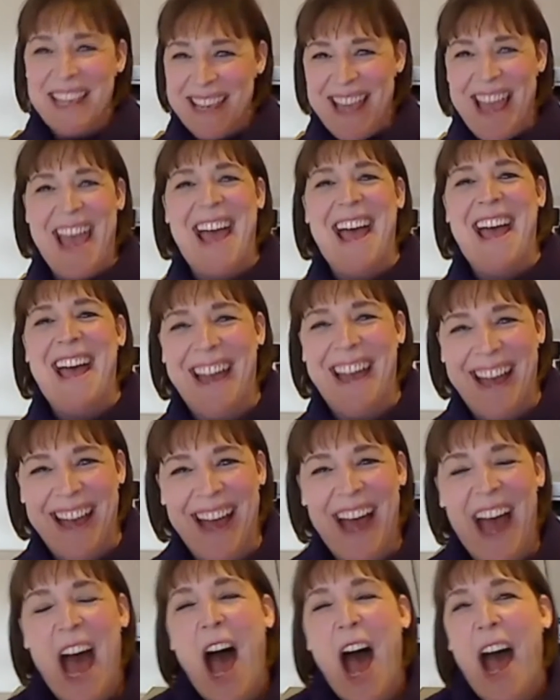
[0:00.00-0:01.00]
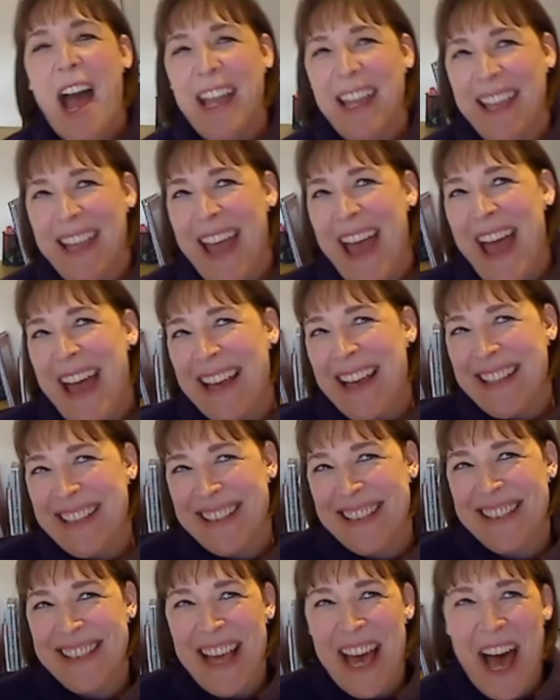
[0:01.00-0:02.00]

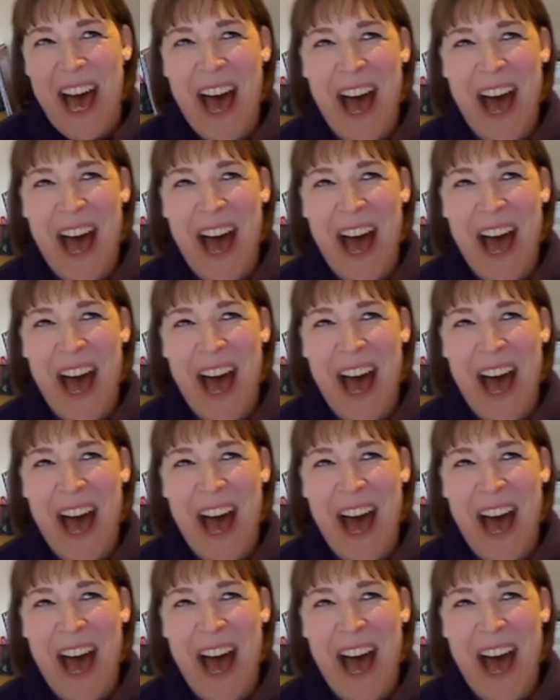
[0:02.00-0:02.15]
Yes.